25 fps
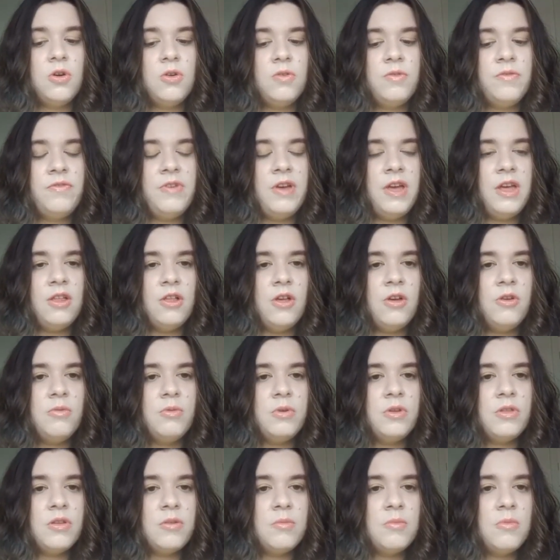fell out
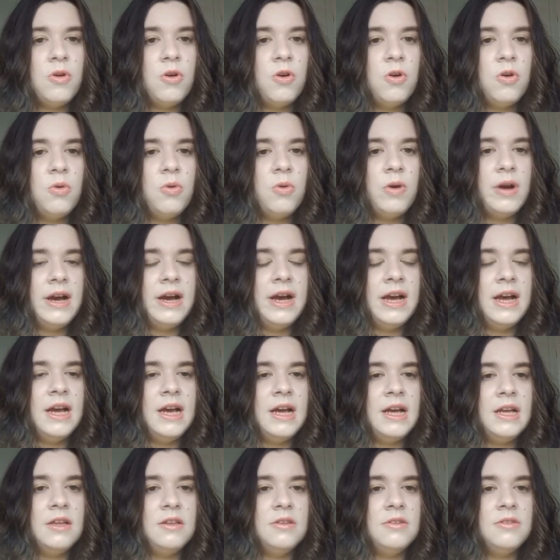with them all
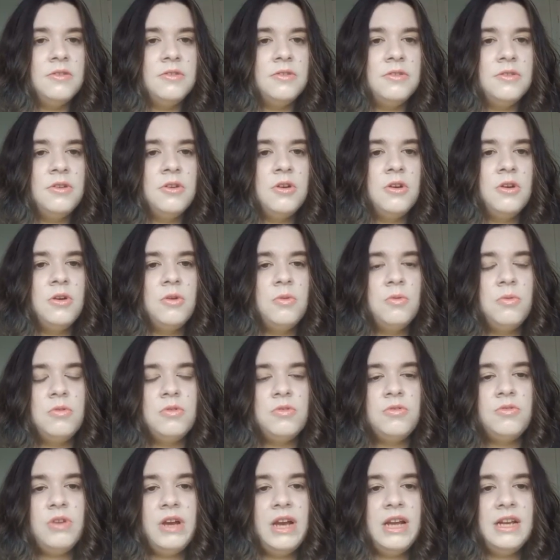and
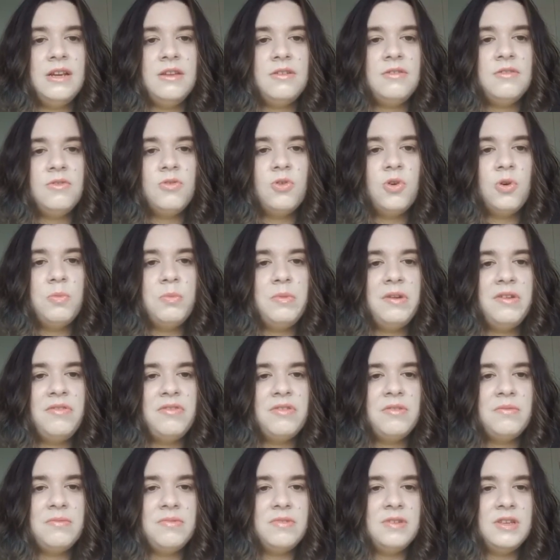was trying to stop me
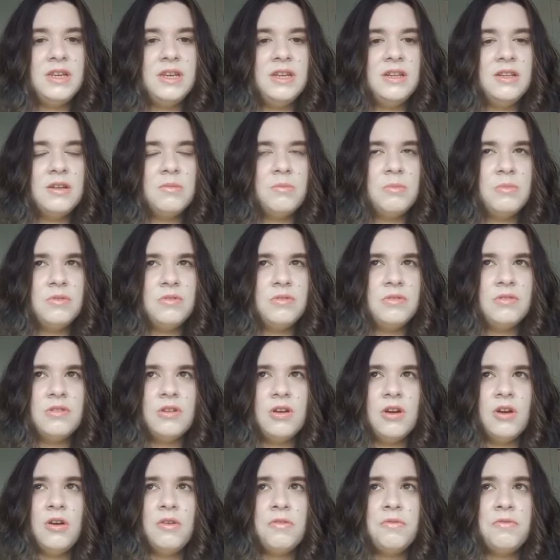from seeing them and
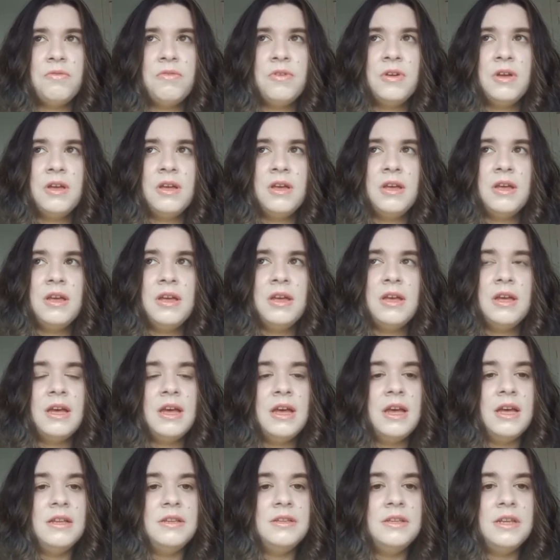stuff.
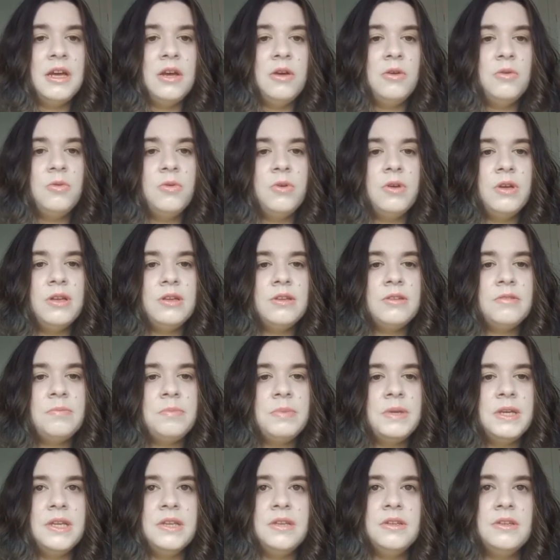And now it's
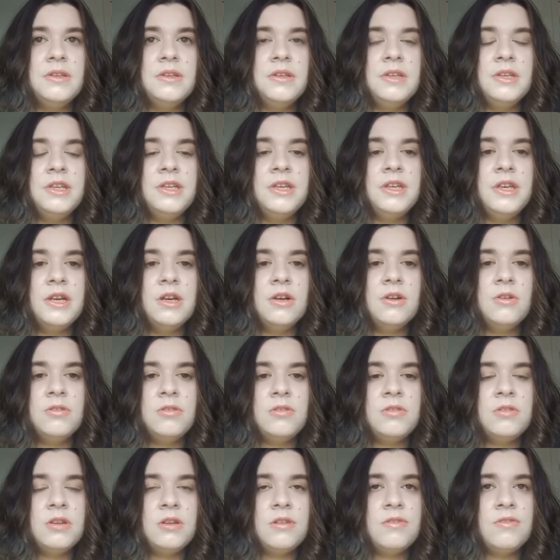been
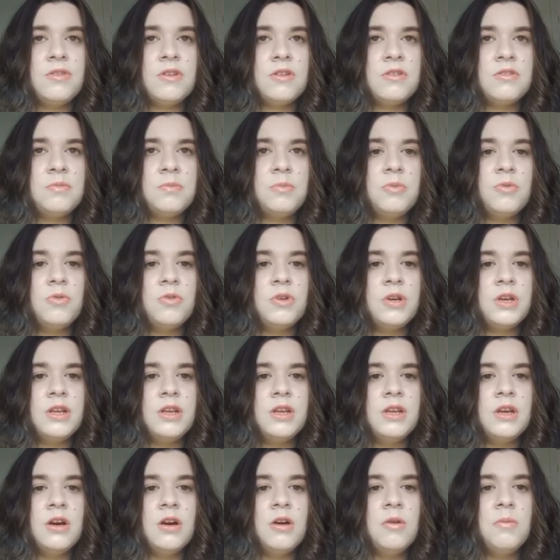years since I've
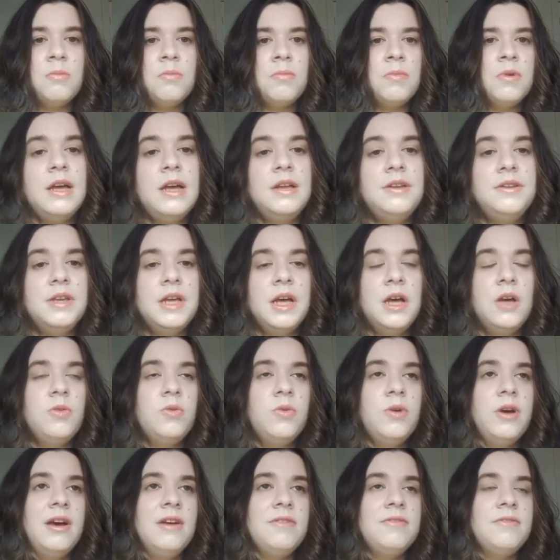spoken to him, and
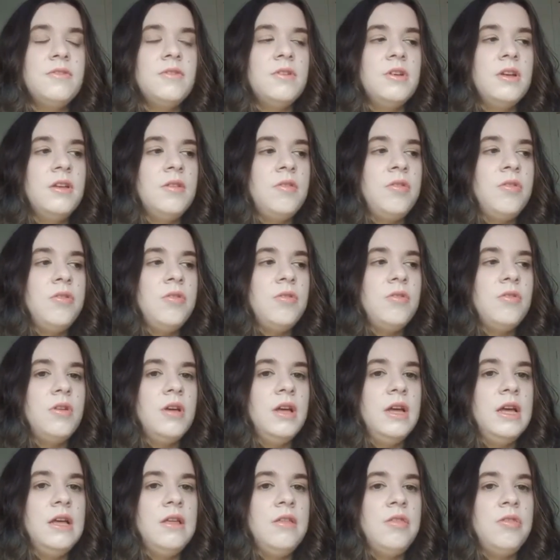now
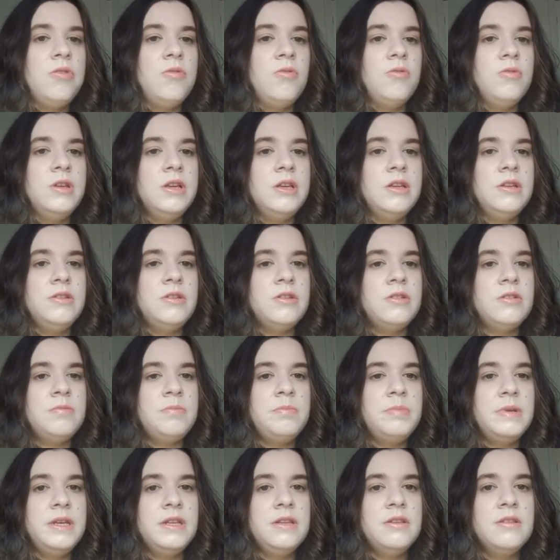it's only
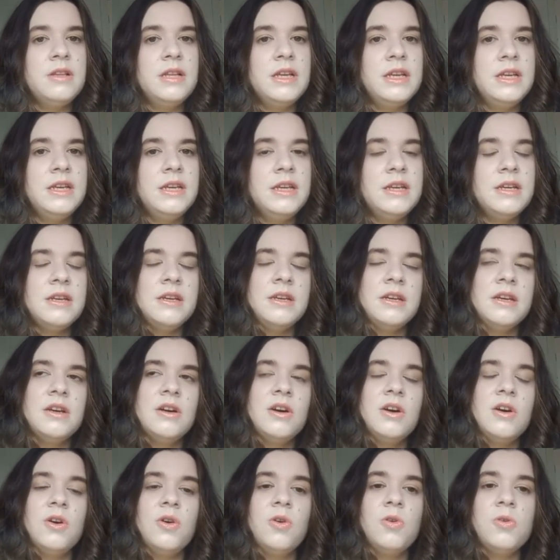just been like
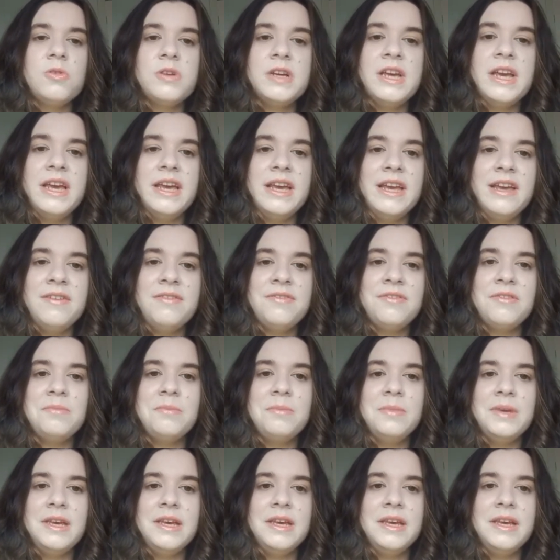okay for
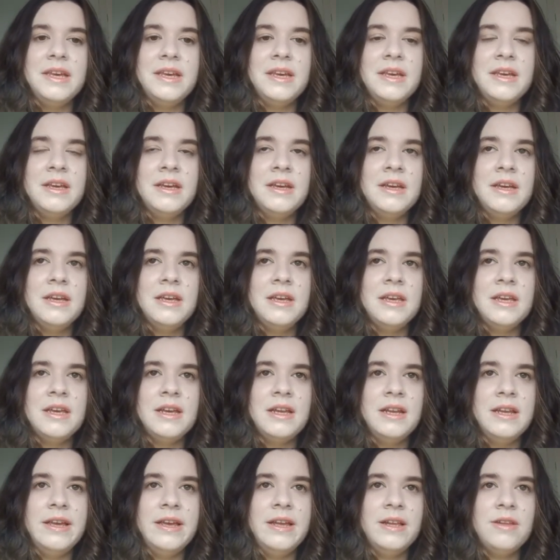me to
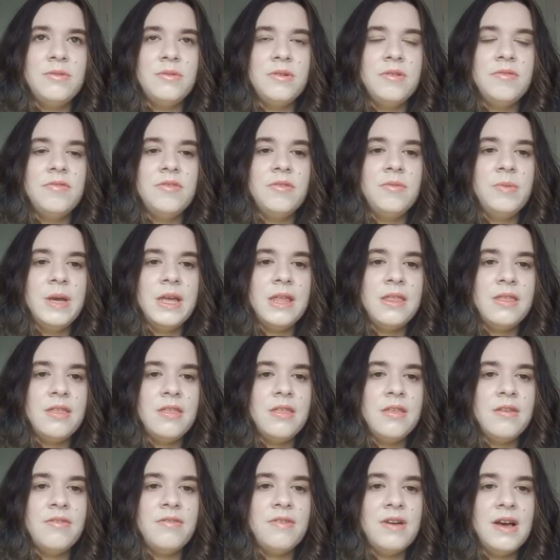connect with the rest
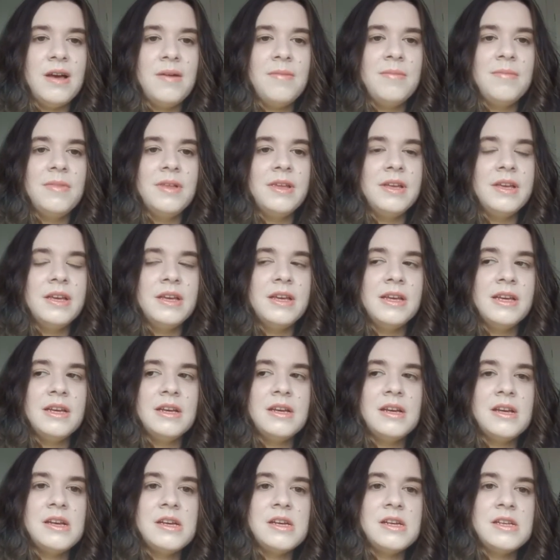of the family.
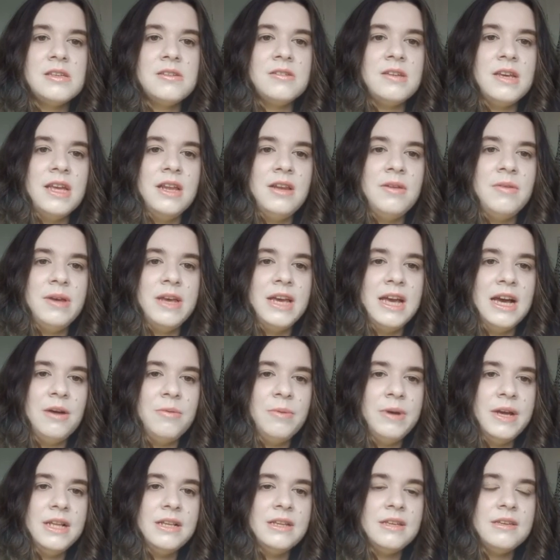So anyway, I
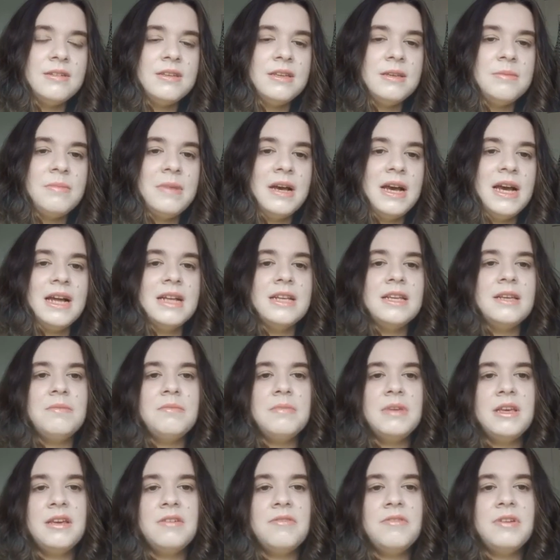went to see my Auntie
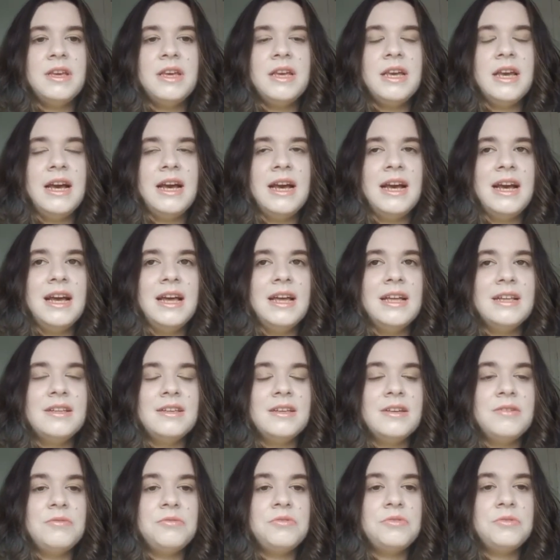Mary,
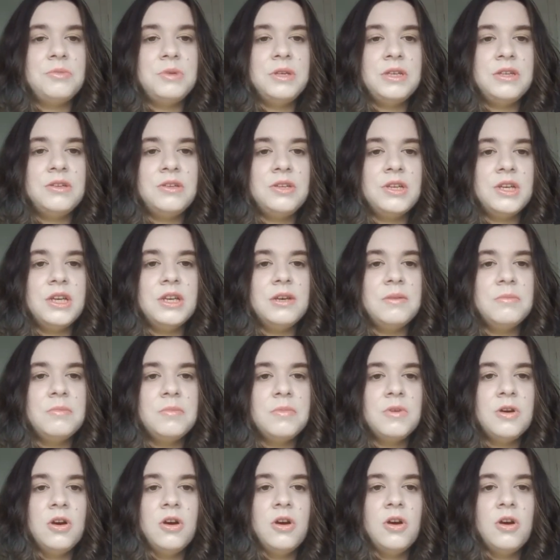and it was a wee
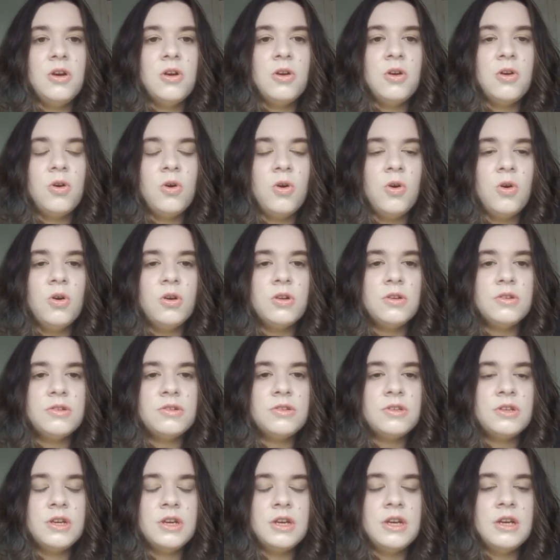shame,
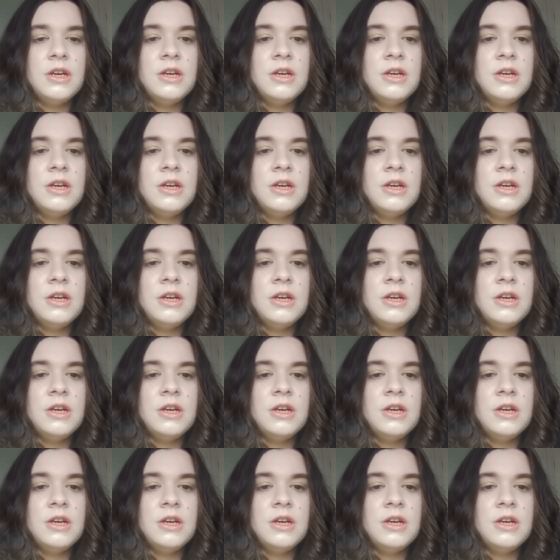because